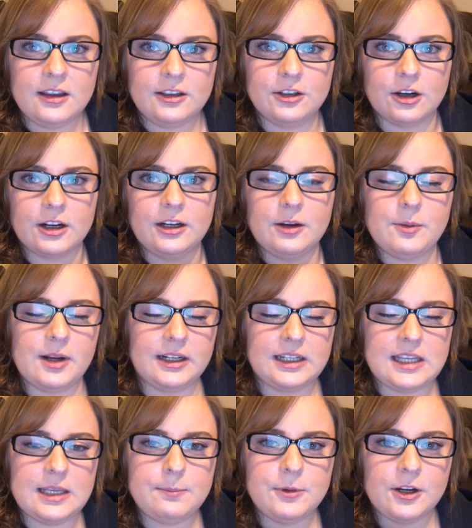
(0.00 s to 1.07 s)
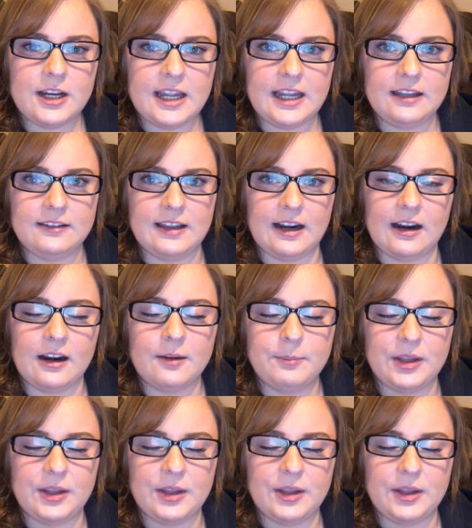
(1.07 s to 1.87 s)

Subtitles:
You're going to want to keep your hand there